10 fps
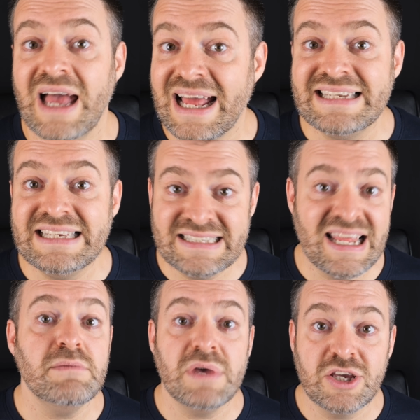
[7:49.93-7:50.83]
and he's
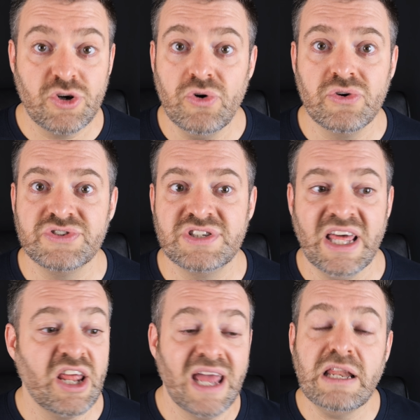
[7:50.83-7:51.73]
naming chords
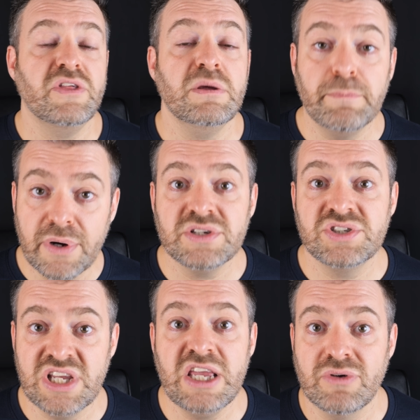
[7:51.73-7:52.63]
that are anything but
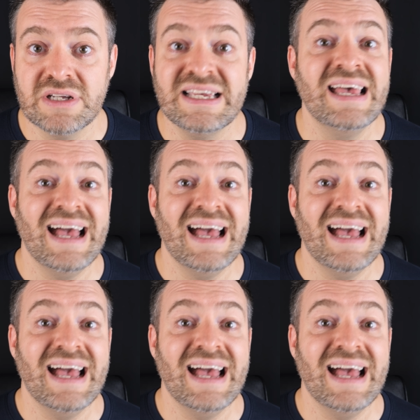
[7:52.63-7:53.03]
secret